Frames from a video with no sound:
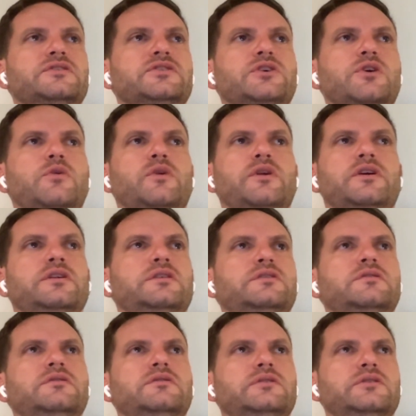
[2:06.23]
You don't want to
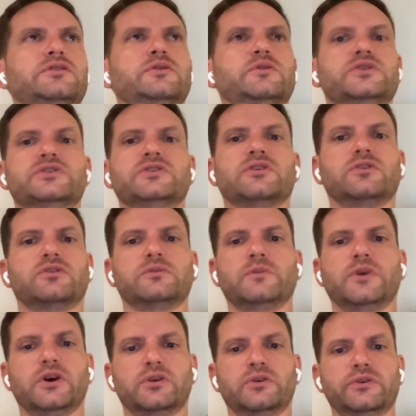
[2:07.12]
do a solid
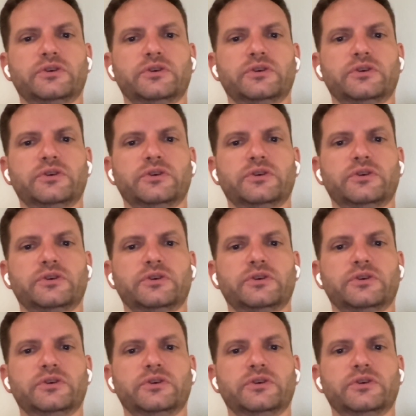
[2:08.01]
model.